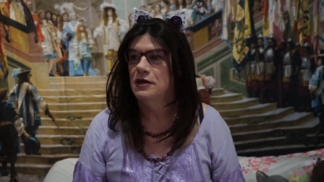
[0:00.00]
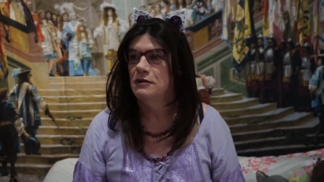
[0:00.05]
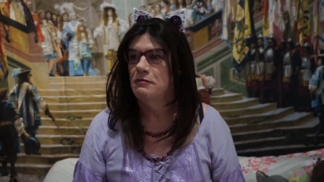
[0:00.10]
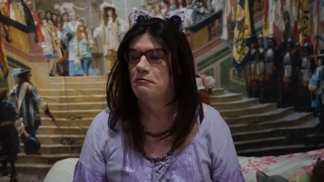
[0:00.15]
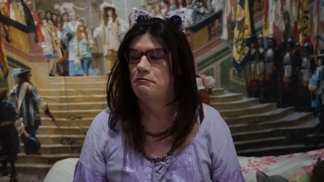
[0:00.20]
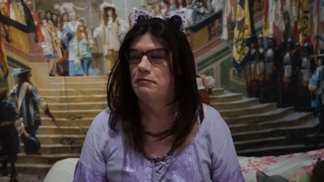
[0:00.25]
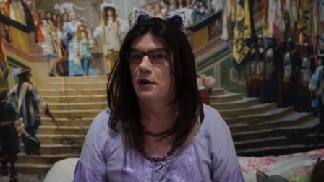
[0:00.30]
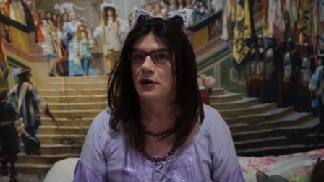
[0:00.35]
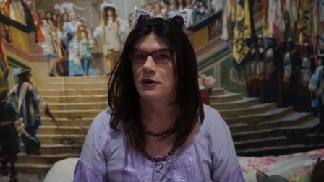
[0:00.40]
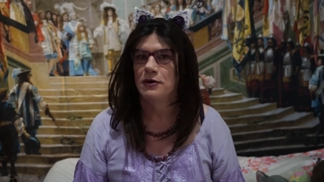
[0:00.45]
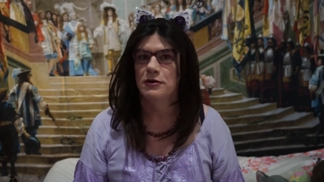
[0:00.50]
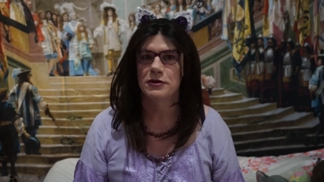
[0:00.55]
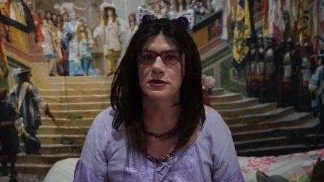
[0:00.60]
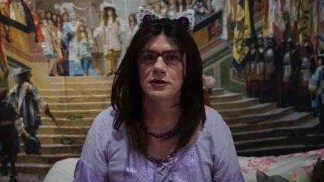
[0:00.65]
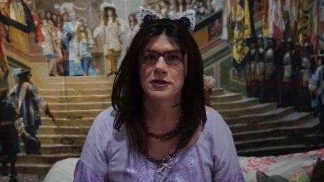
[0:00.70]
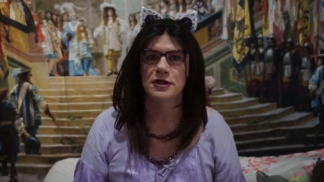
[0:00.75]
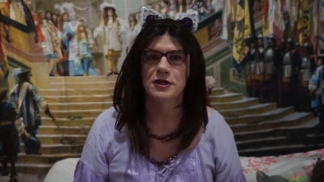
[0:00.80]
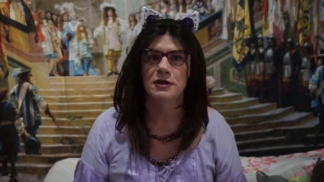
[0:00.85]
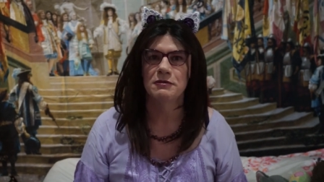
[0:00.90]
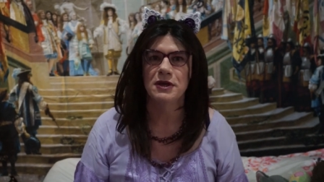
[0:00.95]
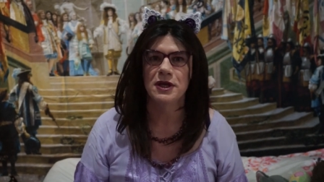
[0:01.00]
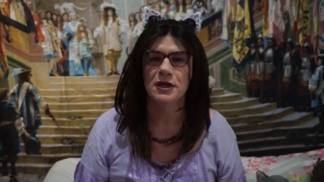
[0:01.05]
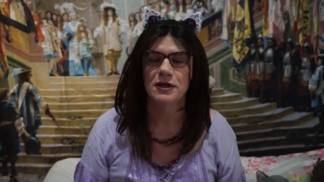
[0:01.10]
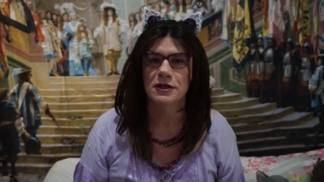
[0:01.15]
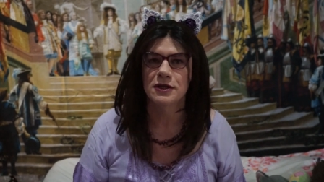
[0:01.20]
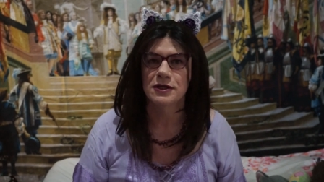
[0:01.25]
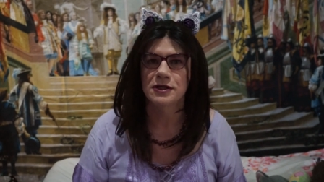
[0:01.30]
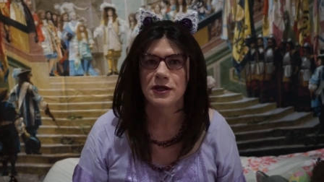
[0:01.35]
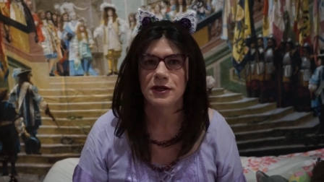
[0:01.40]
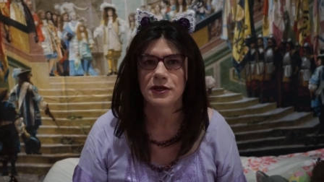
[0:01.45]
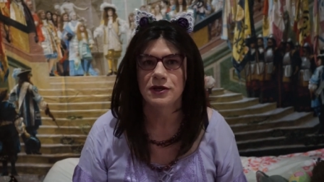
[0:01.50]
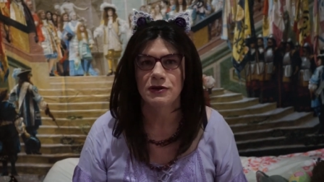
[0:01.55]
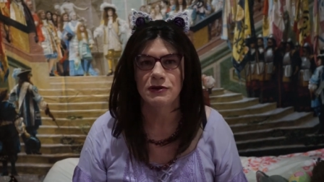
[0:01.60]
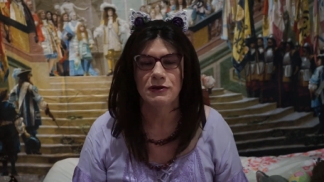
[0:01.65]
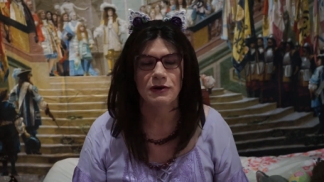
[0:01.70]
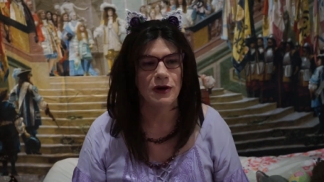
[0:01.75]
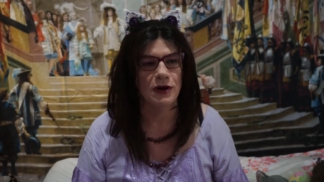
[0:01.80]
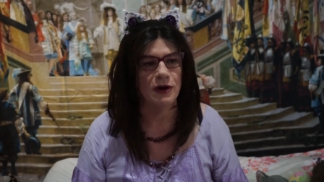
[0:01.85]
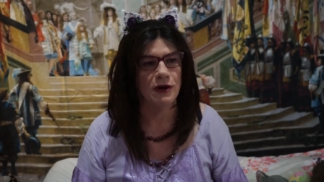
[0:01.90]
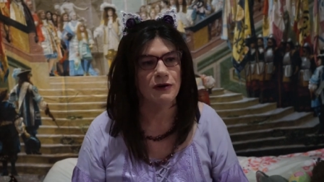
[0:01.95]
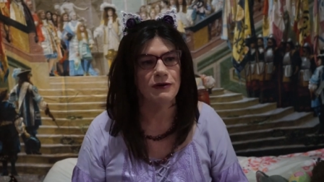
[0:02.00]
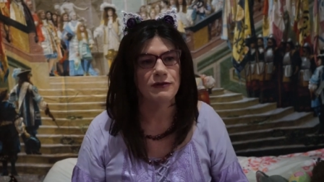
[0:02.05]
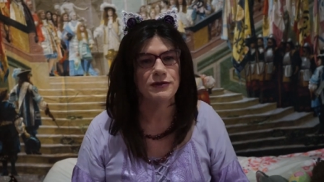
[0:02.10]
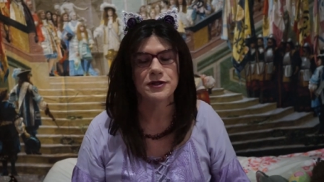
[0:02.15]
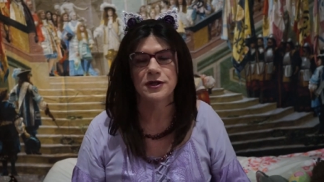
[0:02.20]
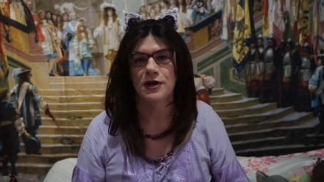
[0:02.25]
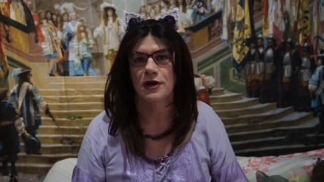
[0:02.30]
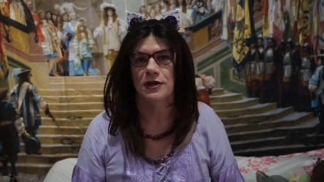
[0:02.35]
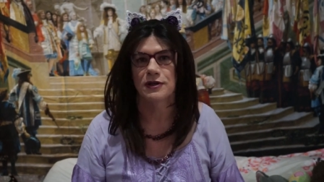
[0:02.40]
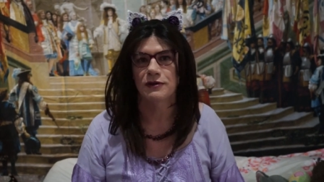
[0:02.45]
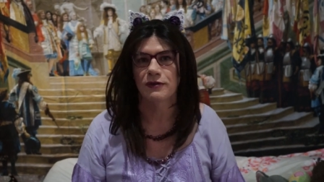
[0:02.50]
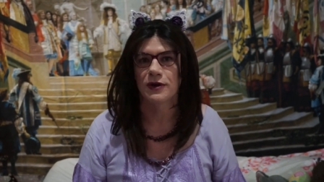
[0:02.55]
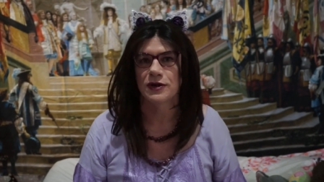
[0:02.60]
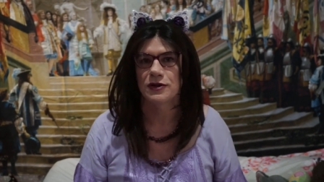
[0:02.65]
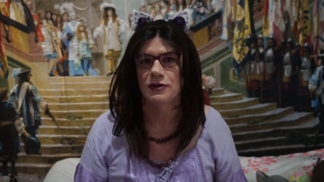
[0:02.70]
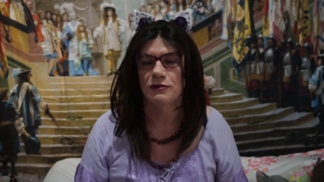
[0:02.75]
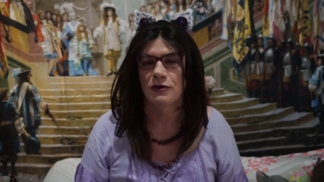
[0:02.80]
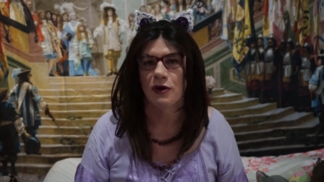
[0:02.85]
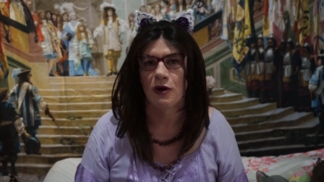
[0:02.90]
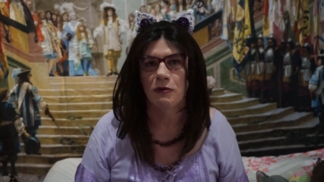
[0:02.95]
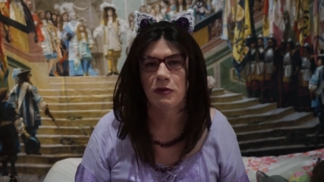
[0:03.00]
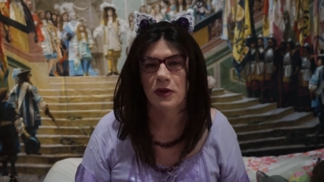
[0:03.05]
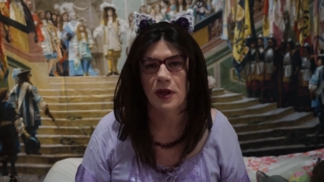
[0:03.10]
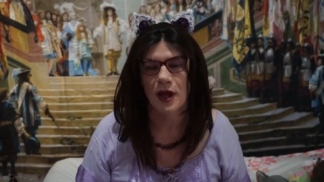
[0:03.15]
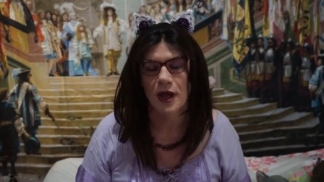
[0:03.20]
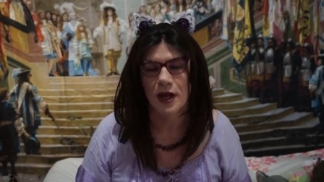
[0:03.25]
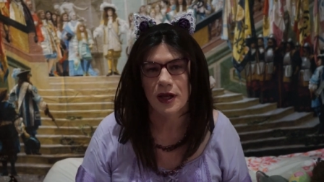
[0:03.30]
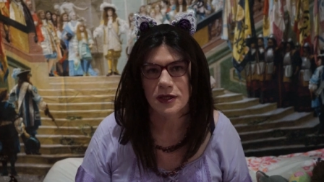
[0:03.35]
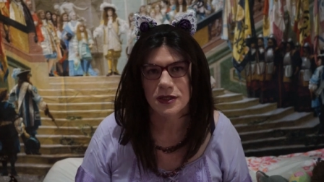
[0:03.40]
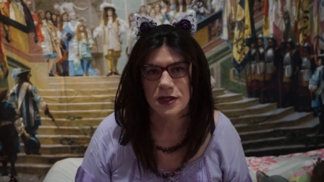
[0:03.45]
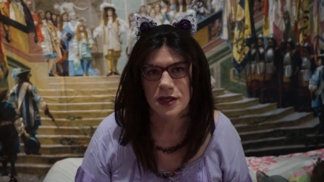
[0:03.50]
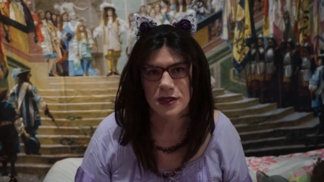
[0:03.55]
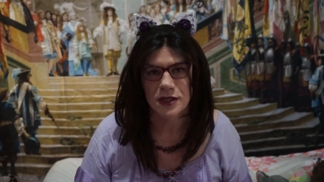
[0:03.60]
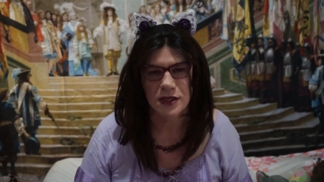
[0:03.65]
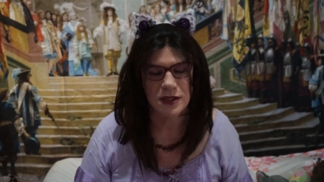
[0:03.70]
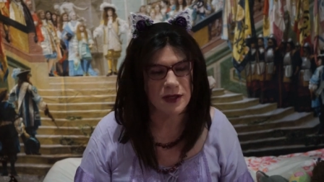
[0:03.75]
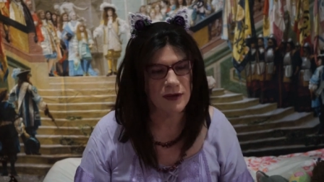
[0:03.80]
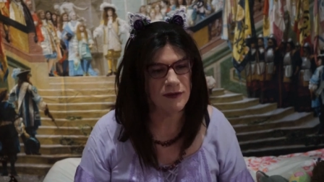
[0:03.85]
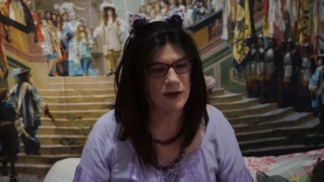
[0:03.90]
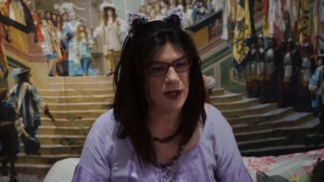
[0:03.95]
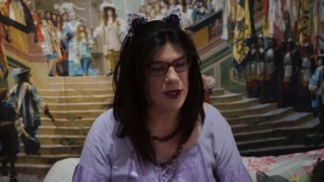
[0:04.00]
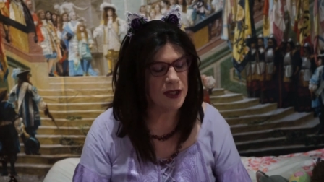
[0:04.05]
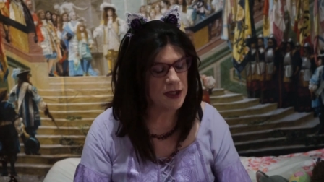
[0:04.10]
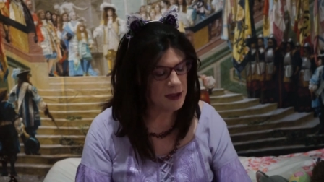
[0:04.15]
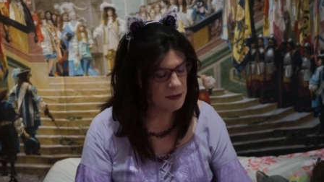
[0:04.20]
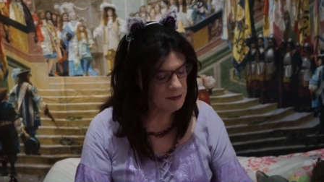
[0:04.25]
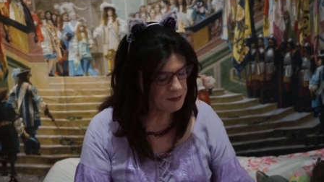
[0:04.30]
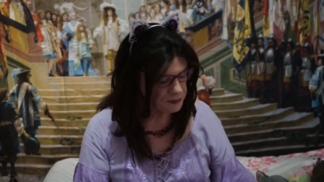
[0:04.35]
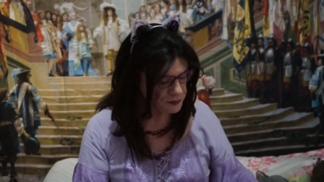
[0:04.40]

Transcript: bones, the meat and the sinew of science fiction role playing since the 70s.